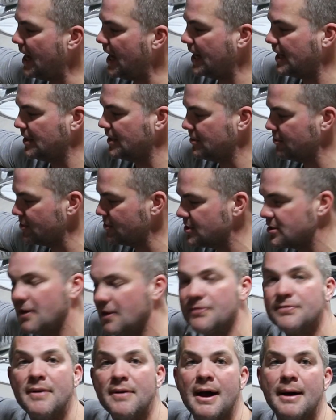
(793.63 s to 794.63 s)
I can do
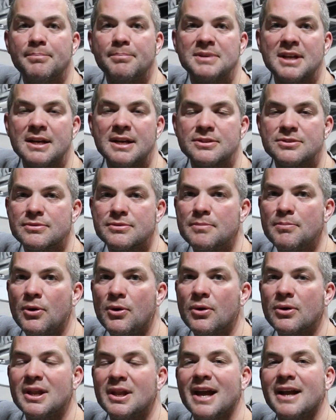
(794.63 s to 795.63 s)
software updates
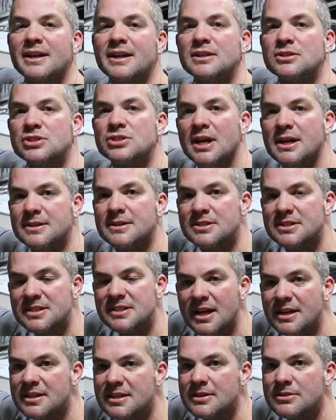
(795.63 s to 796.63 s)
remotely. I can change
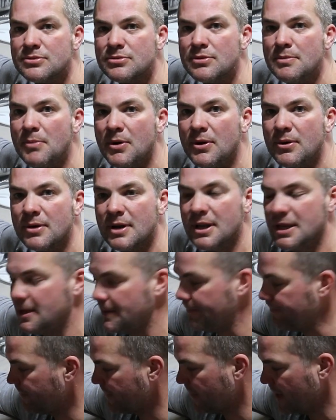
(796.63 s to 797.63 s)
settings remotely.